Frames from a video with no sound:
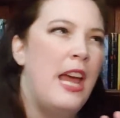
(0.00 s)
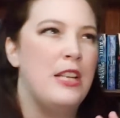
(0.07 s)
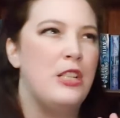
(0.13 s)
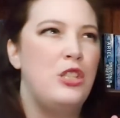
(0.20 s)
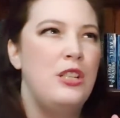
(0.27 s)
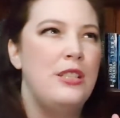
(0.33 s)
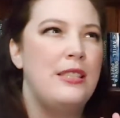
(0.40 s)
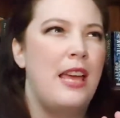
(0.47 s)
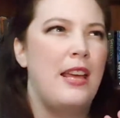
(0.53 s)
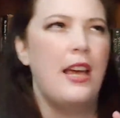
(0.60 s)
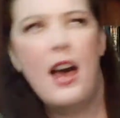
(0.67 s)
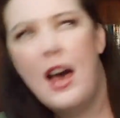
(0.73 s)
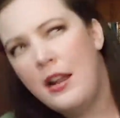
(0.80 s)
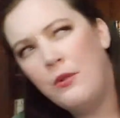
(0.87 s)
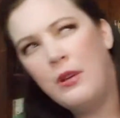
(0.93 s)
and she's
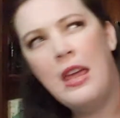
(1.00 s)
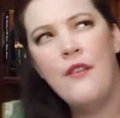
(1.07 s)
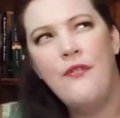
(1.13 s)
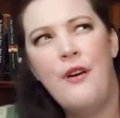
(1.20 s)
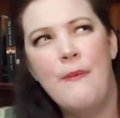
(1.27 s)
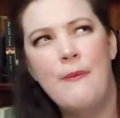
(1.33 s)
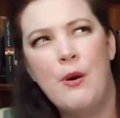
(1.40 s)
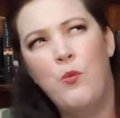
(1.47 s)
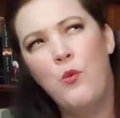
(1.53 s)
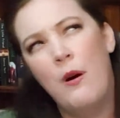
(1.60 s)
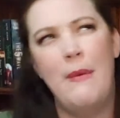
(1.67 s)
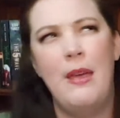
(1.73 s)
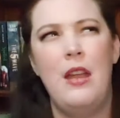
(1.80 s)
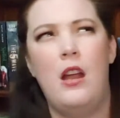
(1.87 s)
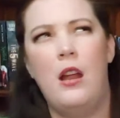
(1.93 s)
like, I don't care if I'm a woman